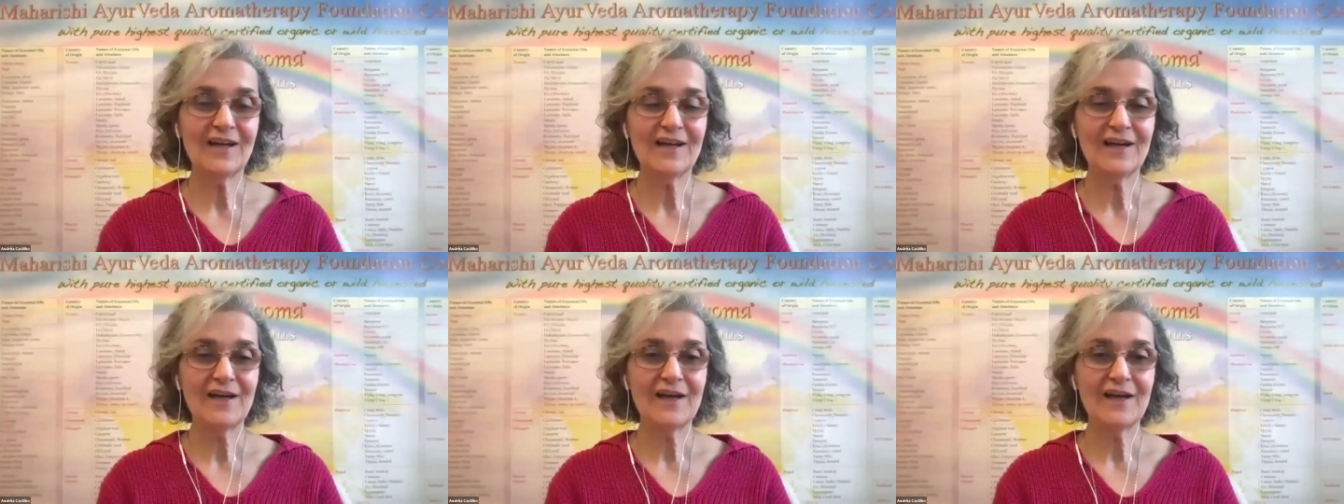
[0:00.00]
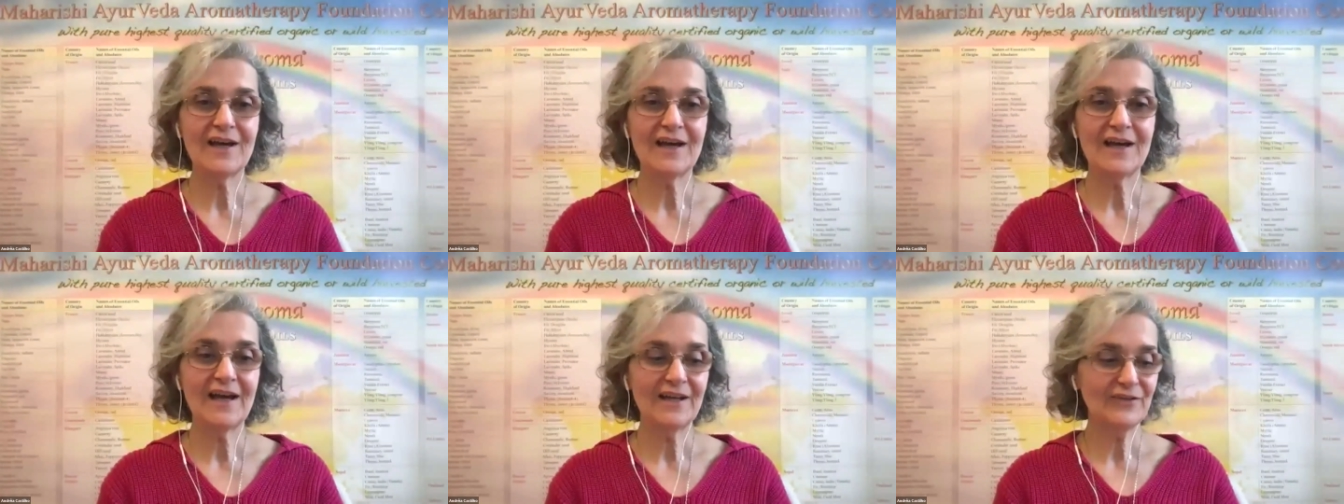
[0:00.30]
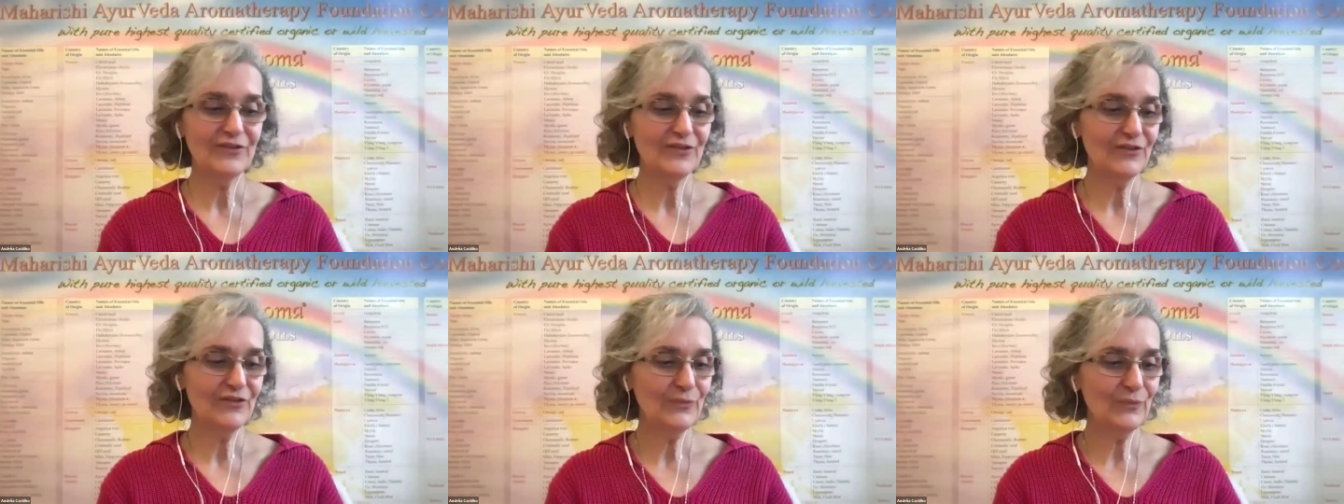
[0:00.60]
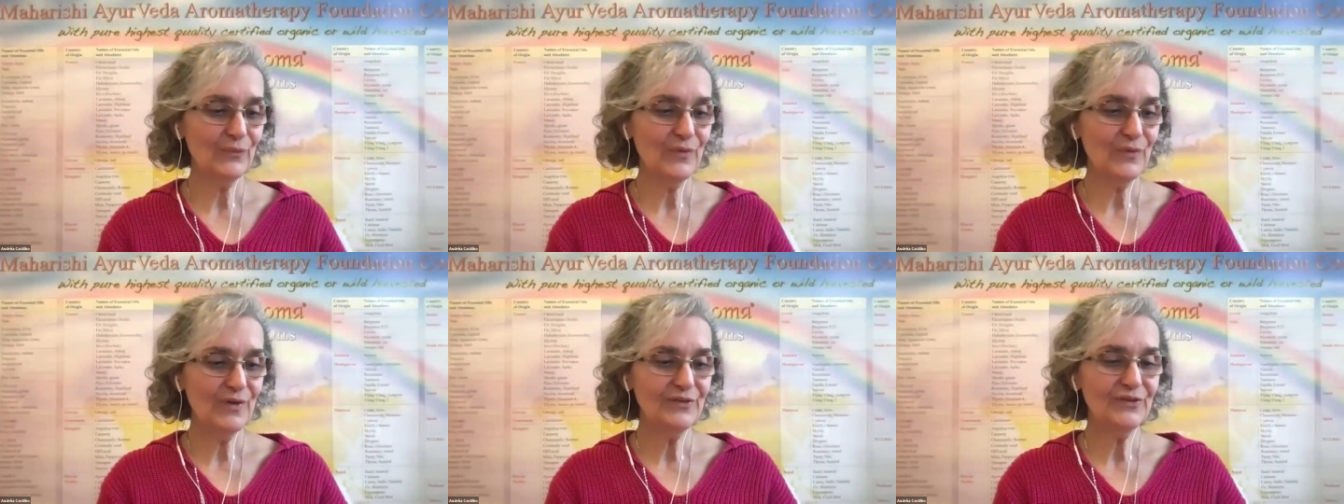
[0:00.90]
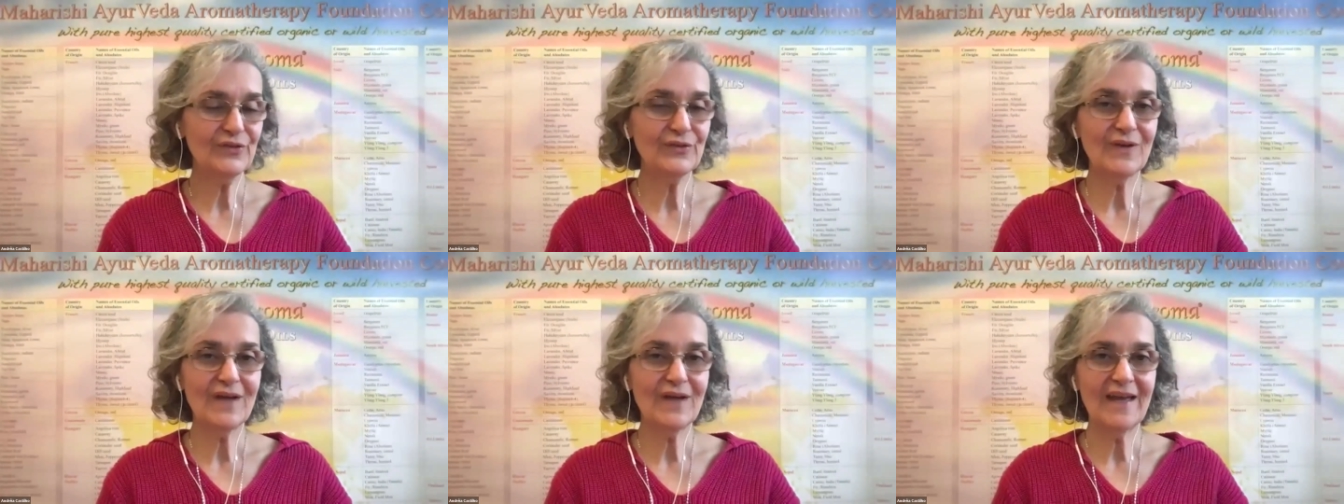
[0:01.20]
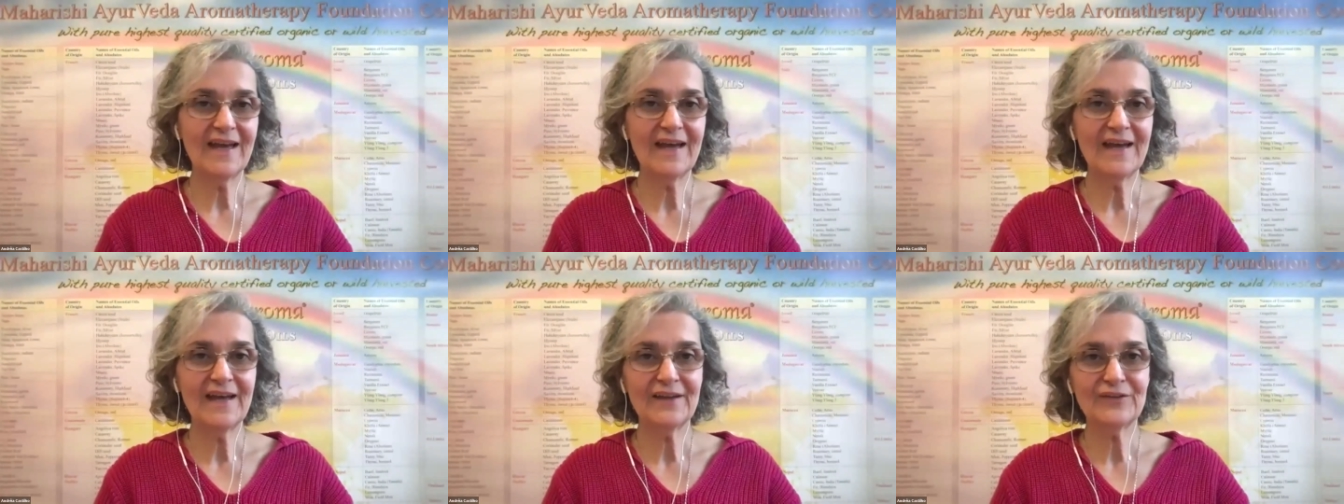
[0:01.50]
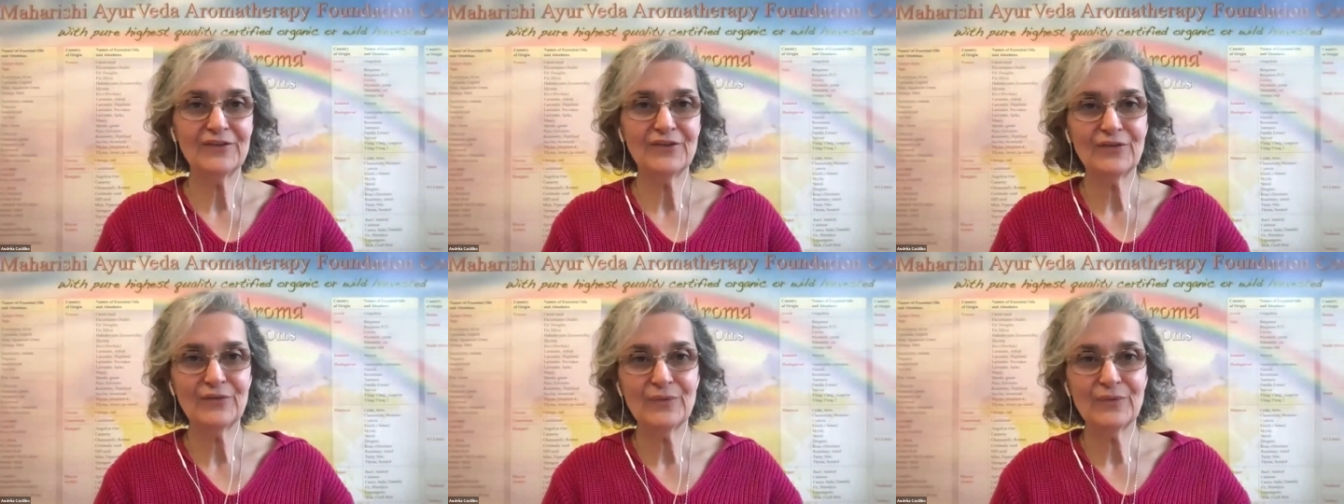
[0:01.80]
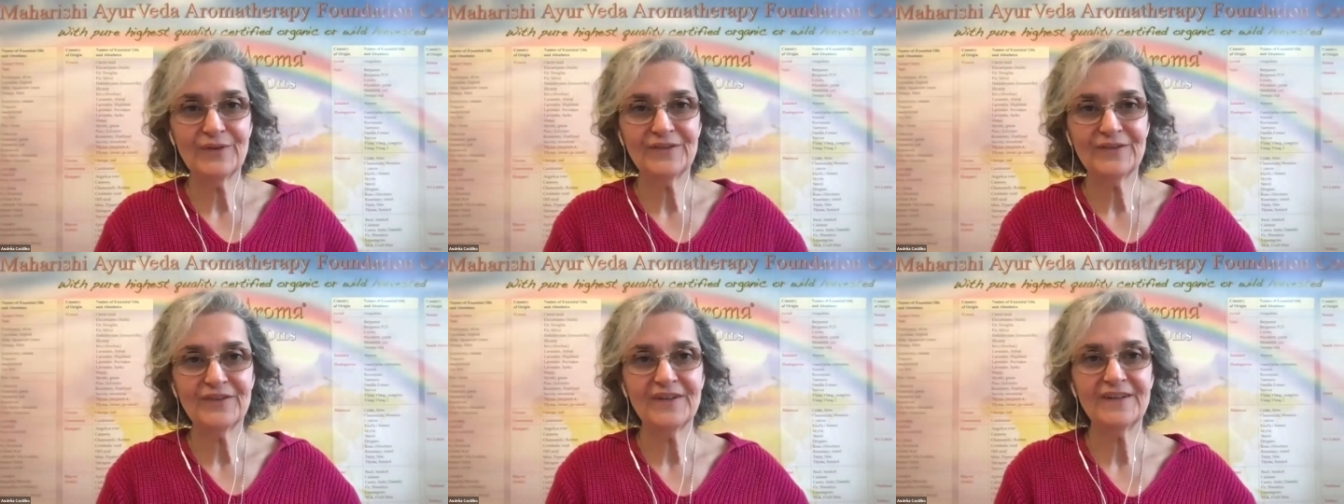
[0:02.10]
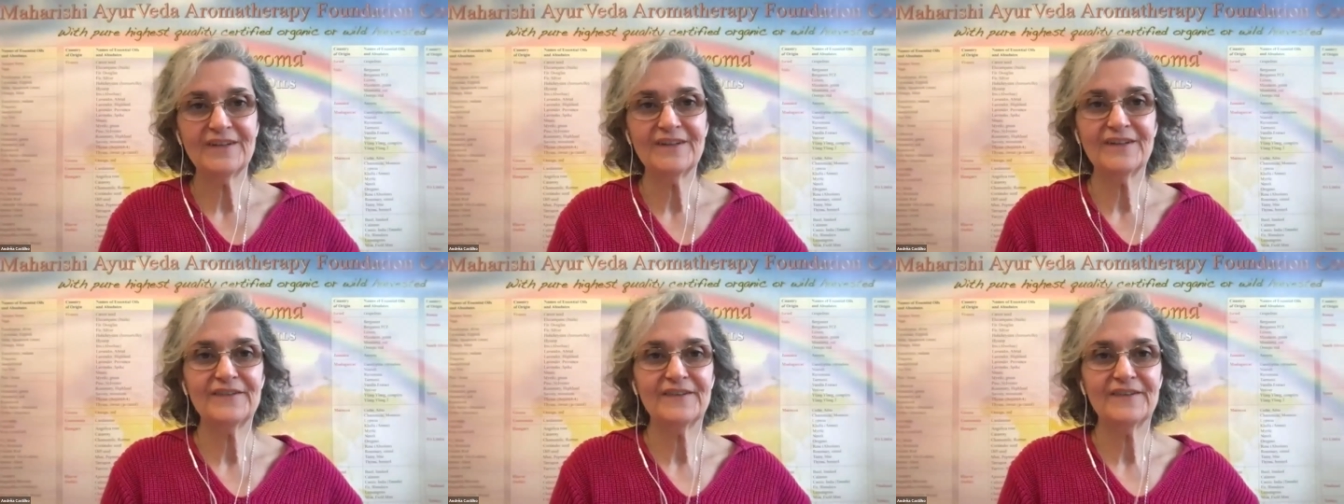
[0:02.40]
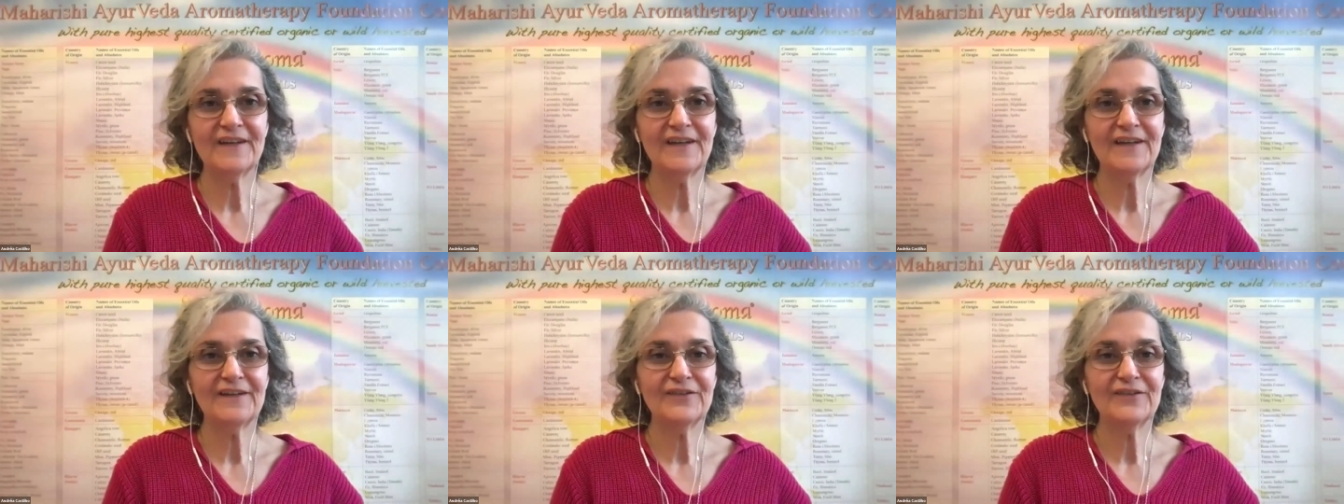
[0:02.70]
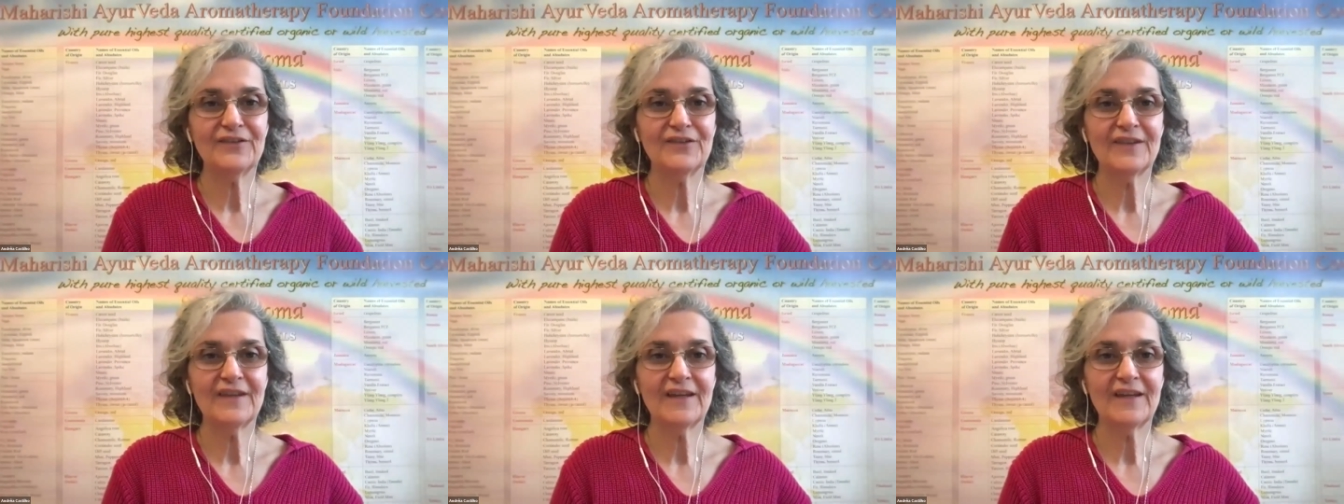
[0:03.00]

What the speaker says: want to add to what Danny said,